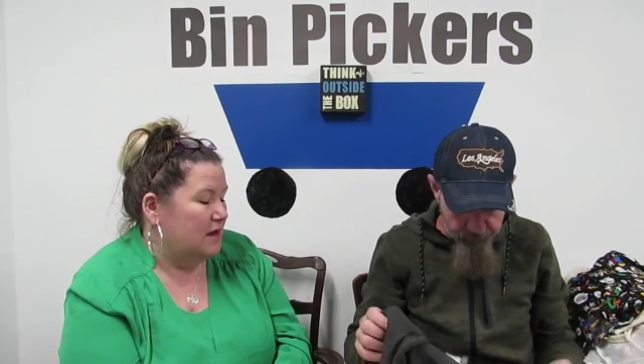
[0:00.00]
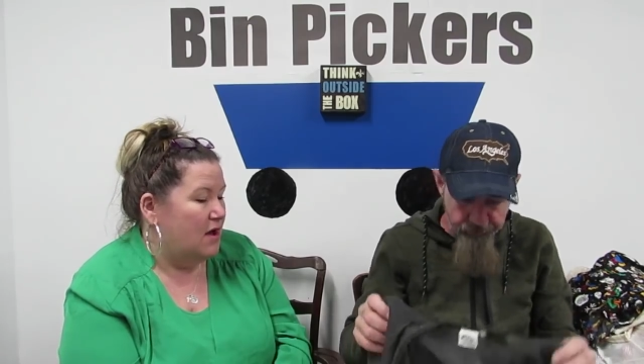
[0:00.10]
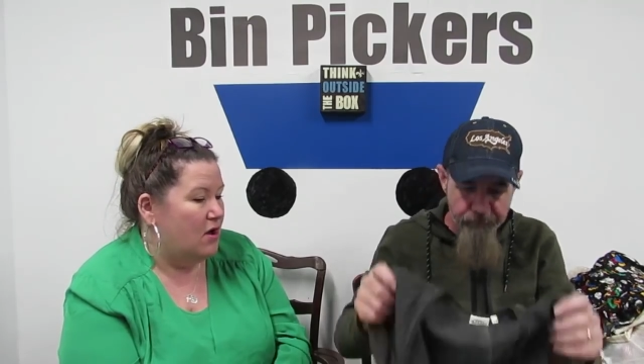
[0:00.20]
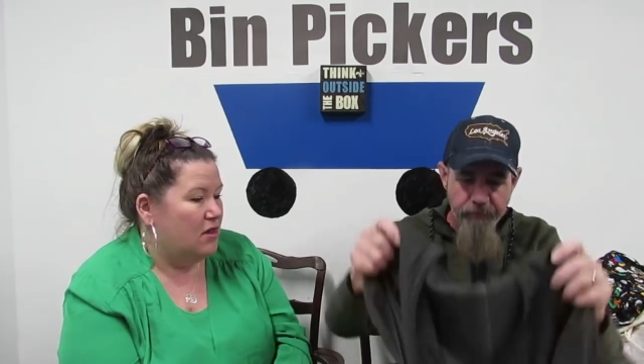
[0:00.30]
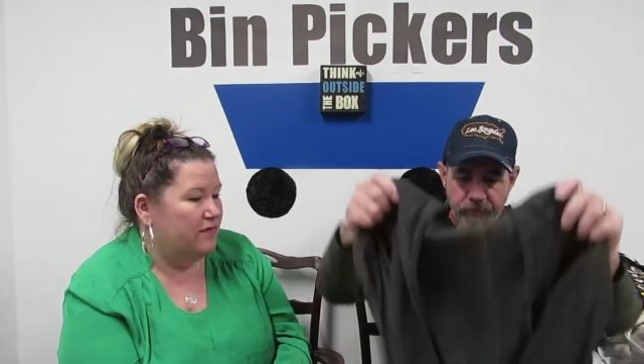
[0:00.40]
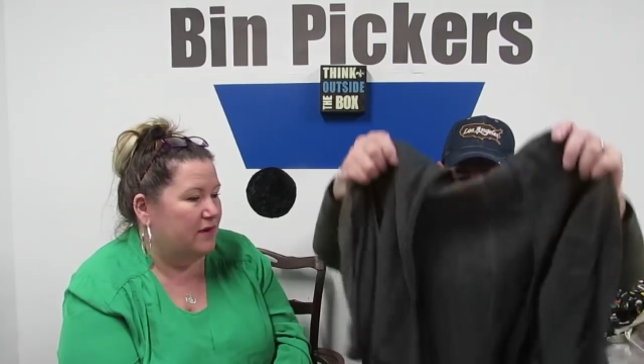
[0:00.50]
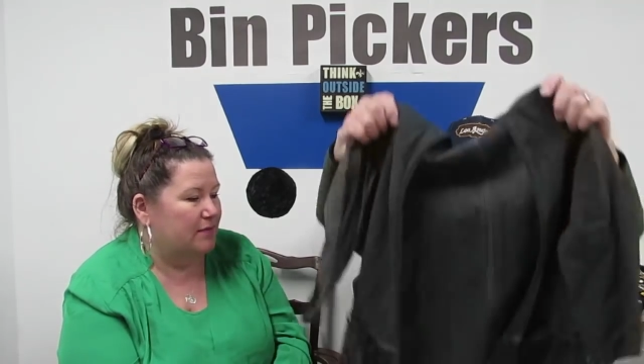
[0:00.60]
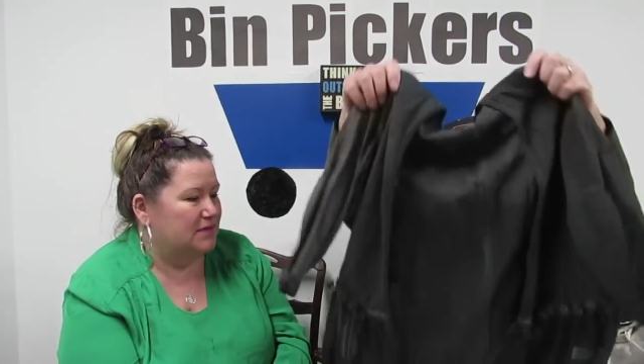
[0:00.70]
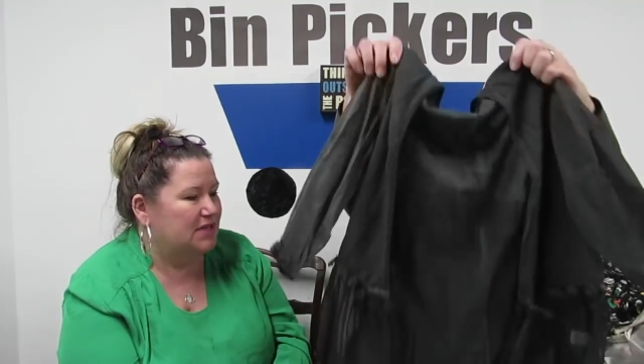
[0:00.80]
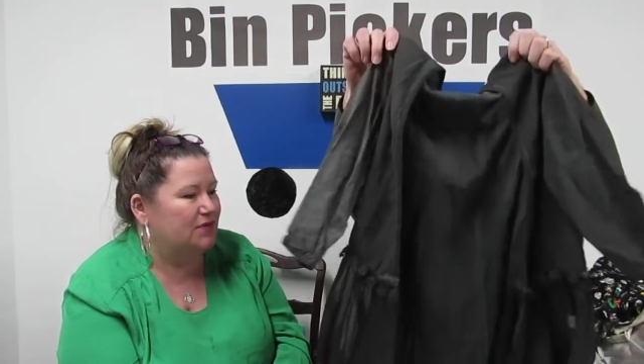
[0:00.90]
Not all of
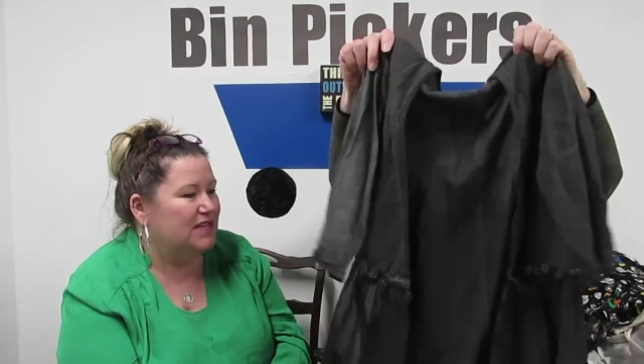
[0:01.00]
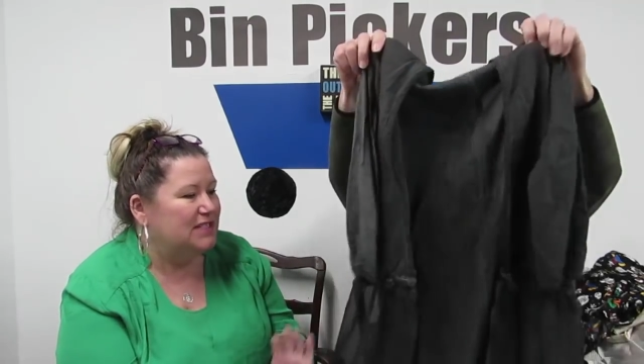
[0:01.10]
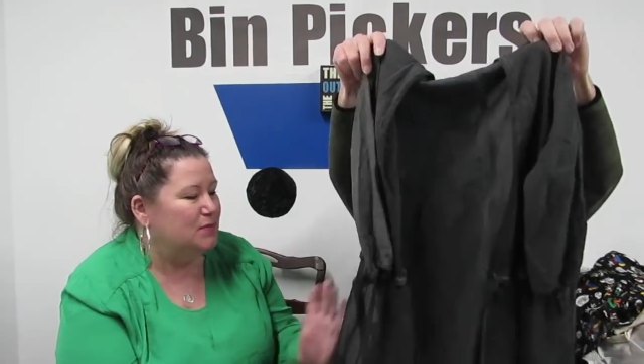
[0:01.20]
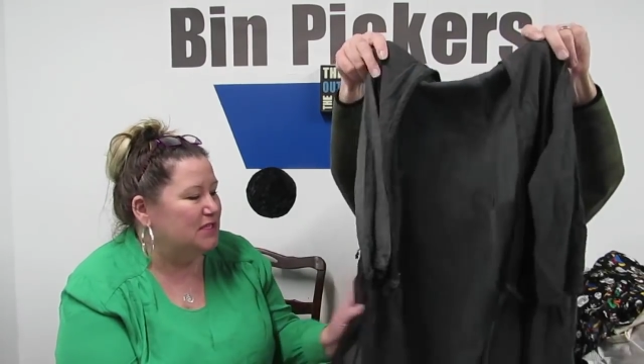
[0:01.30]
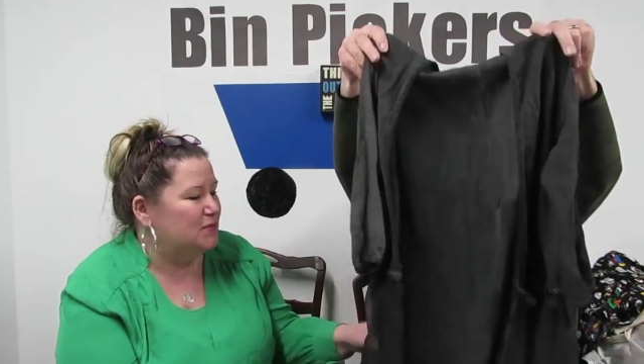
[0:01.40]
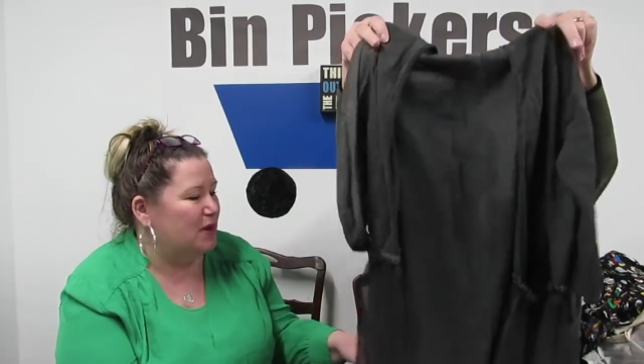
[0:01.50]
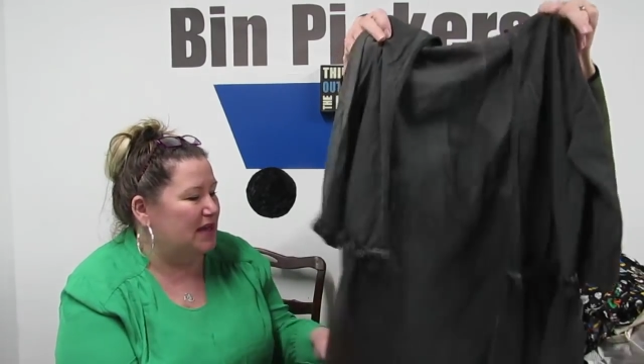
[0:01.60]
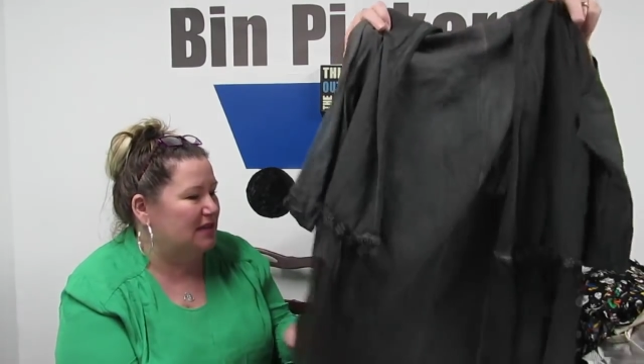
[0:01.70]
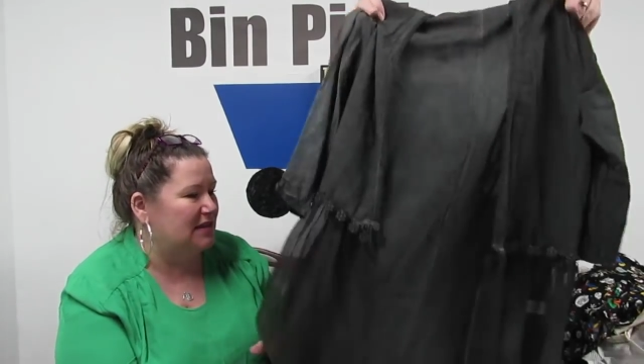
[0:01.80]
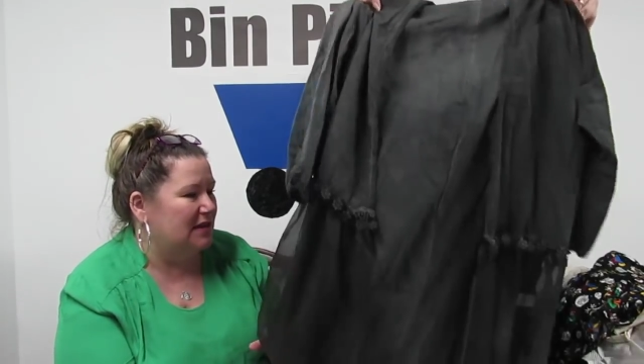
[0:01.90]
them. So this was
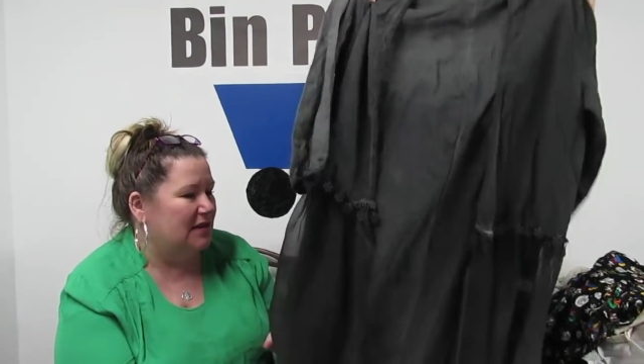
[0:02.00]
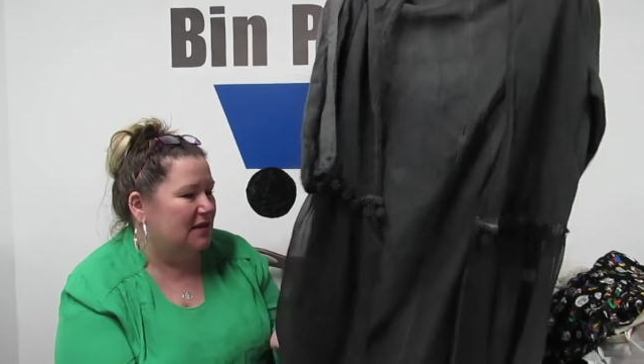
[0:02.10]
with